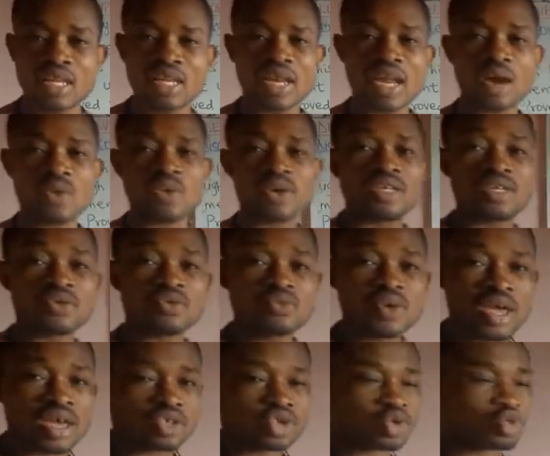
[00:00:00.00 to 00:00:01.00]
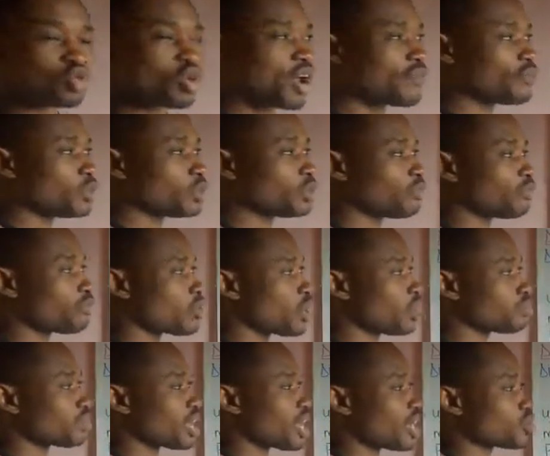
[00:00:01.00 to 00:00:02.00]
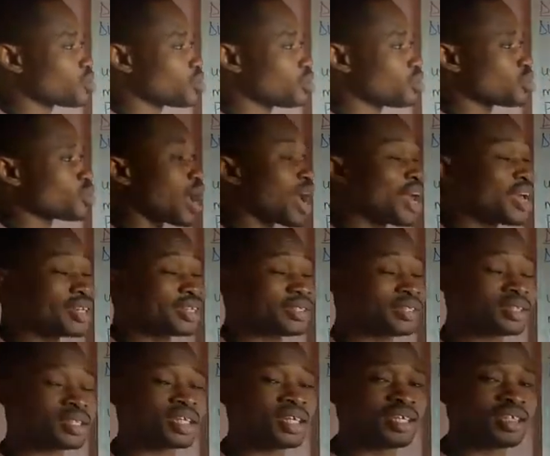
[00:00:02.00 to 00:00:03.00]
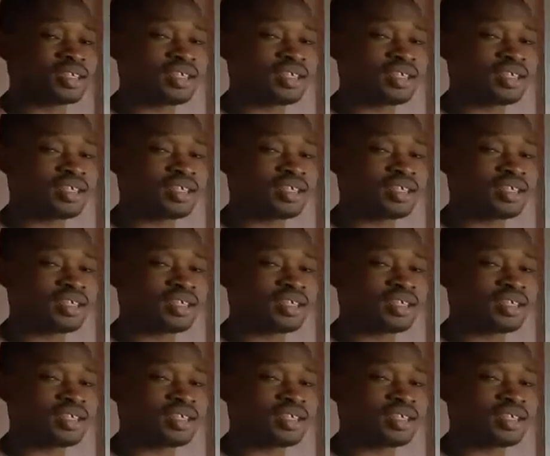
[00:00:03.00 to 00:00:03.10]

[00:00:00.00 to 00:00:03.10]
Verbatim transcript: Now, when the rays travel from cathode to anode,